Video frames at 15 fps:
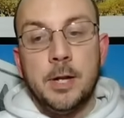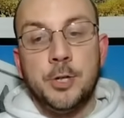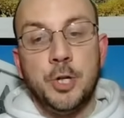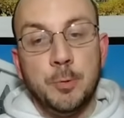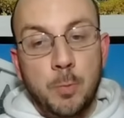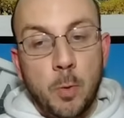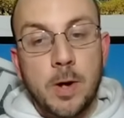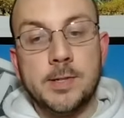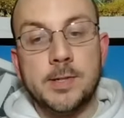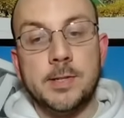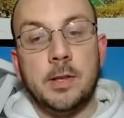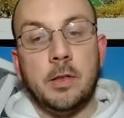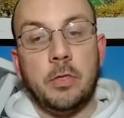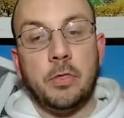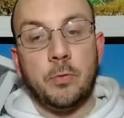2
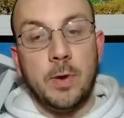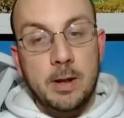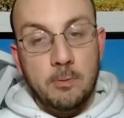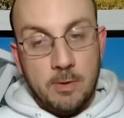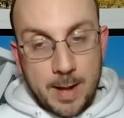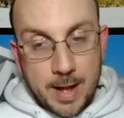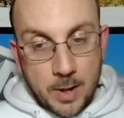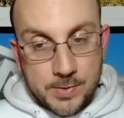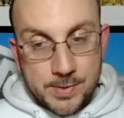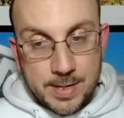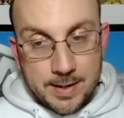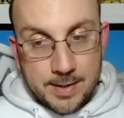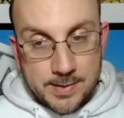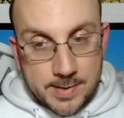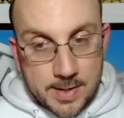points, 3 rebounds,
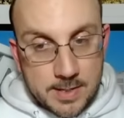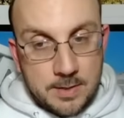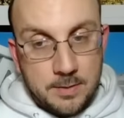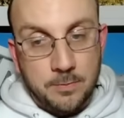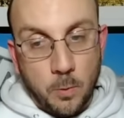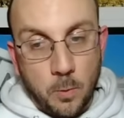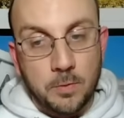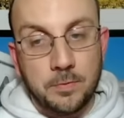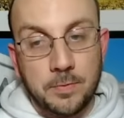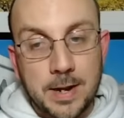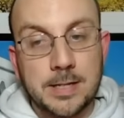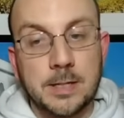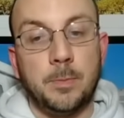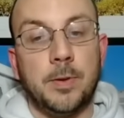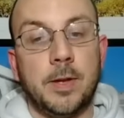and an assist for
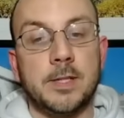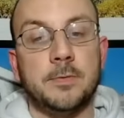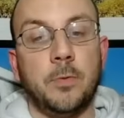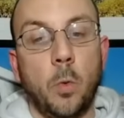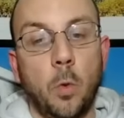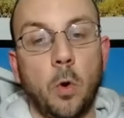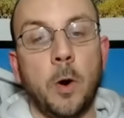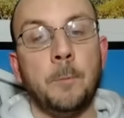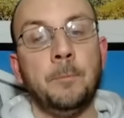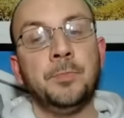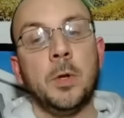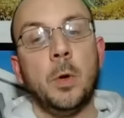Vit, +4,